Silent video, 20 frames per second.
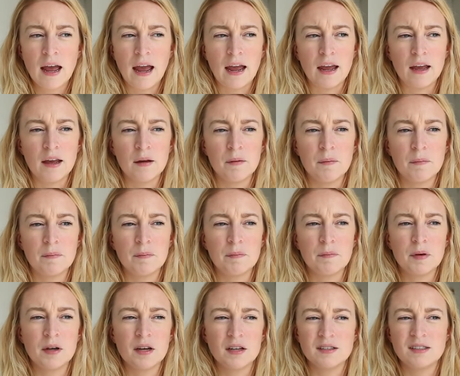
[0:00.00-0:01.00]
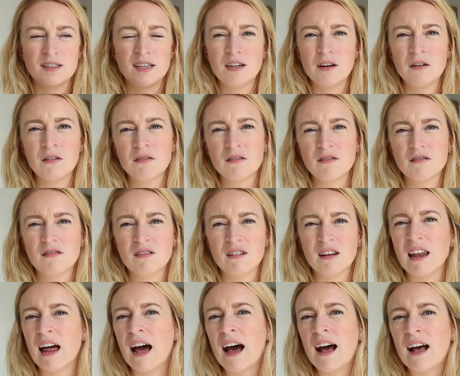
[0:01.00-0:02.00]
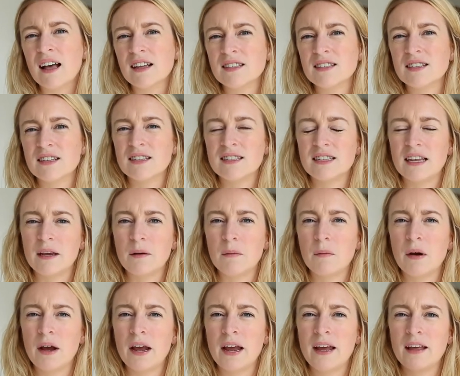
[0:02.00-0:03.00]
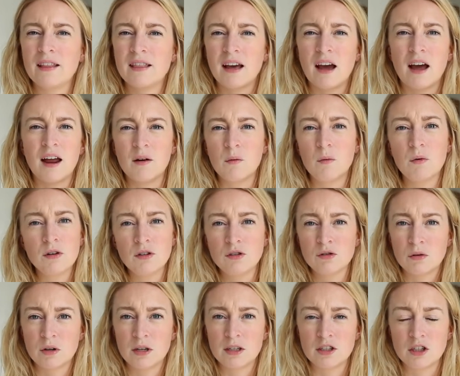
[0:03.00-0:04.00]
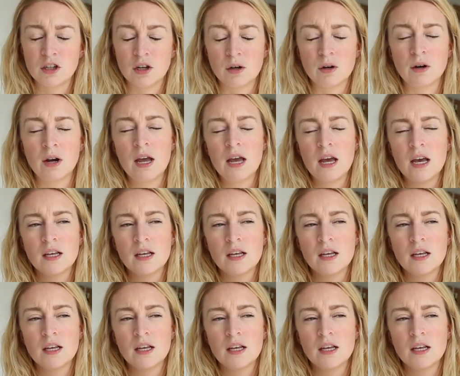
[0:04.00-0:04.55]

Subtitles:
because they don't last the same way that wooden toys do.